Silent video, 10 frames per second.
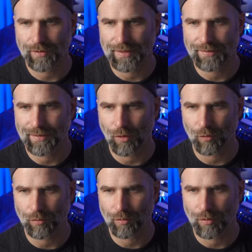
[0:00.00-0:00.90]
easy
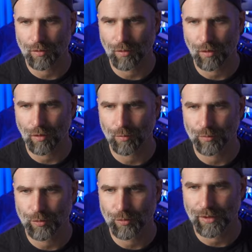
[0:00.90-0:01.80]
on on
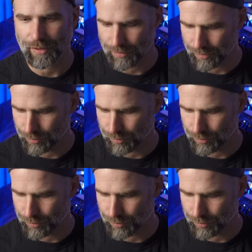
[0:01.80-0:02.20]
brew day.